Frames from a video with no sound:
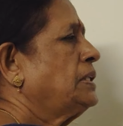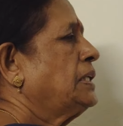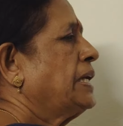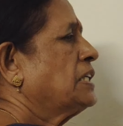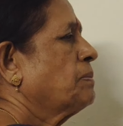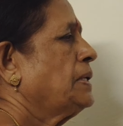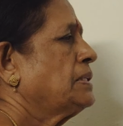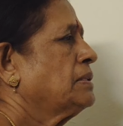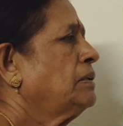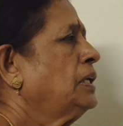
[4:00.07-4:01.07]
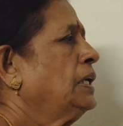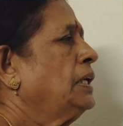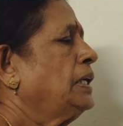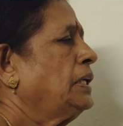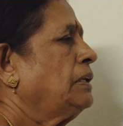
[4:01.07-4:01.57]
division takes place
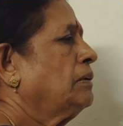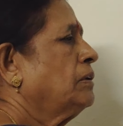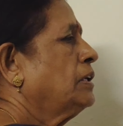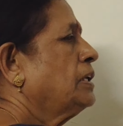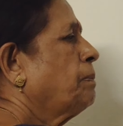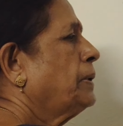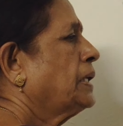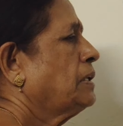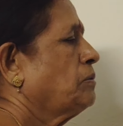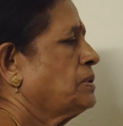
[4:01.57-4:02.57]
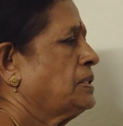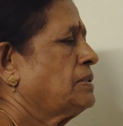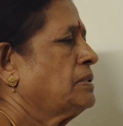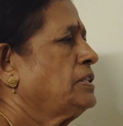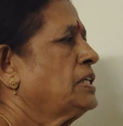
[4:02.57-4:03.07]
in reproductive
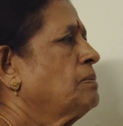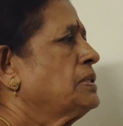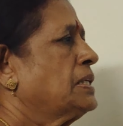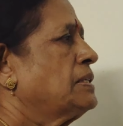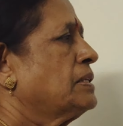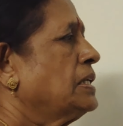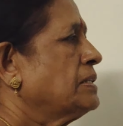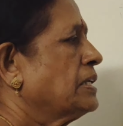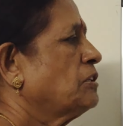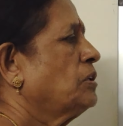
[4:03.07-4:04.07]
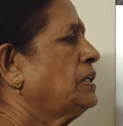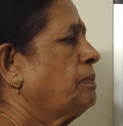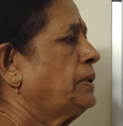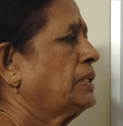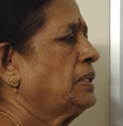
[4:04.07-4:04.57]
cells, germ cells in sexual
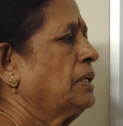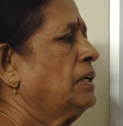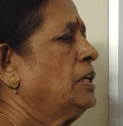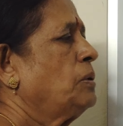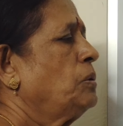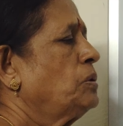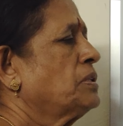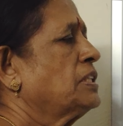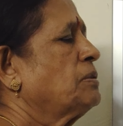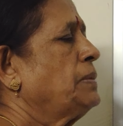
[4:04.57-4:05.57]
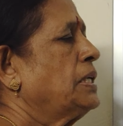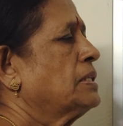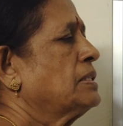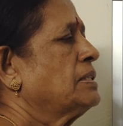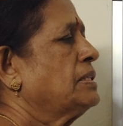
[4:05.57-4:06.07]
reproduction. No such
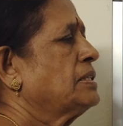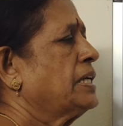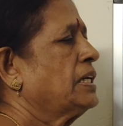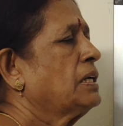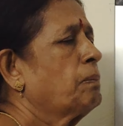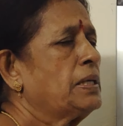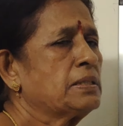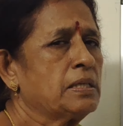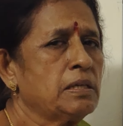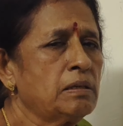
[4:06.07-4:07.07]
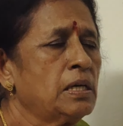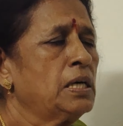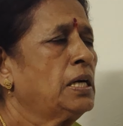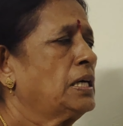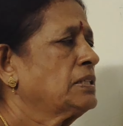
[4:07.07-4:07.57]
meiosis is taking place in
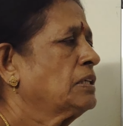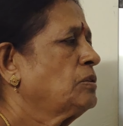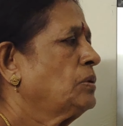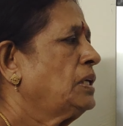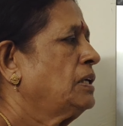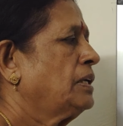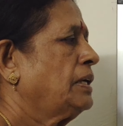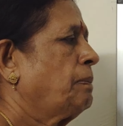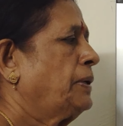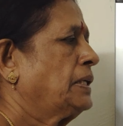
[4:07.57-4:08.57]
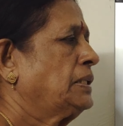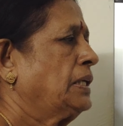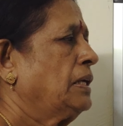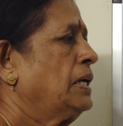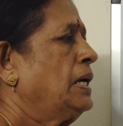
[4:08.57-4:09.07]
asexual
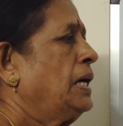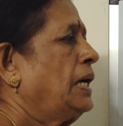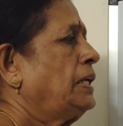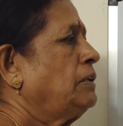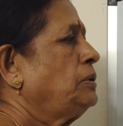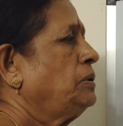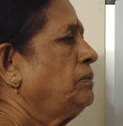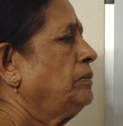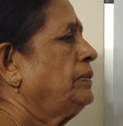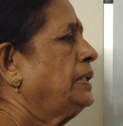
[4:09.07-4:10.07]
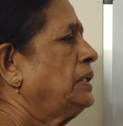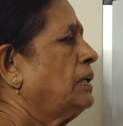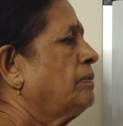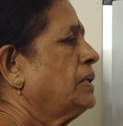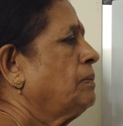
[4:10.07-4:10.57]
reproduction. And when
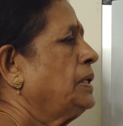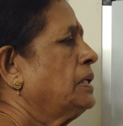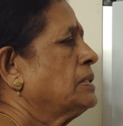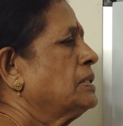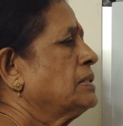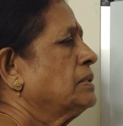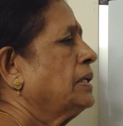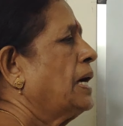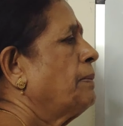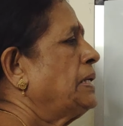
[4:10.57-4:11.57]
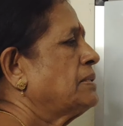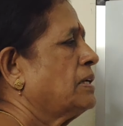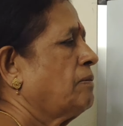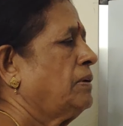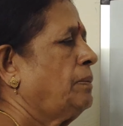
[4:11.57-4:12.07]
after meiosis, gametes
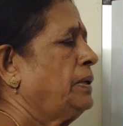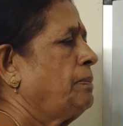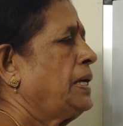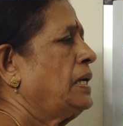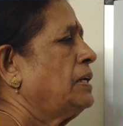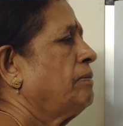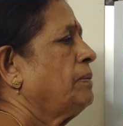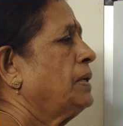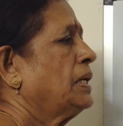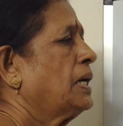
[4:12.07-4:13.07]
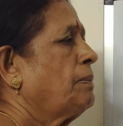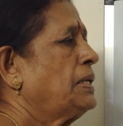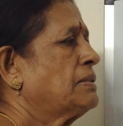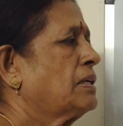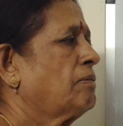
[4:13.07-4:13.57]
are formed. Male and female
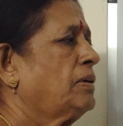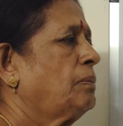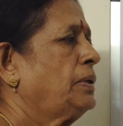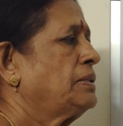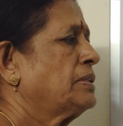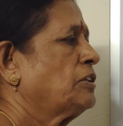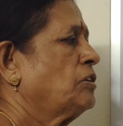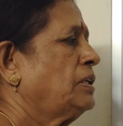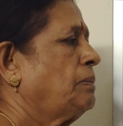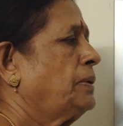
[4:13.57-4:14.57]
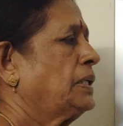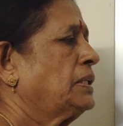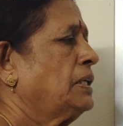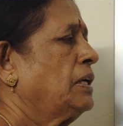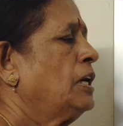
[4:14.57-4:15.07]
gametes are formed in sexual
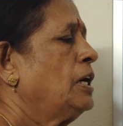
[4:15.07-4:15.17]
reproduction.